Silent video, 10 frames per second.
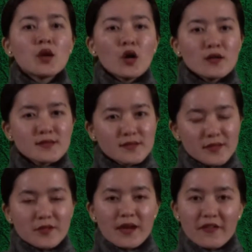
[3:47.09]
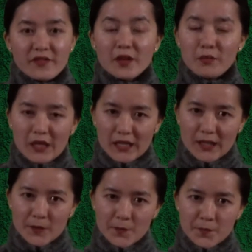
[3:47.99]
also derive the
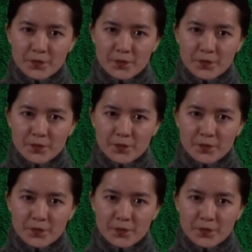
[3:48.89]
meaning.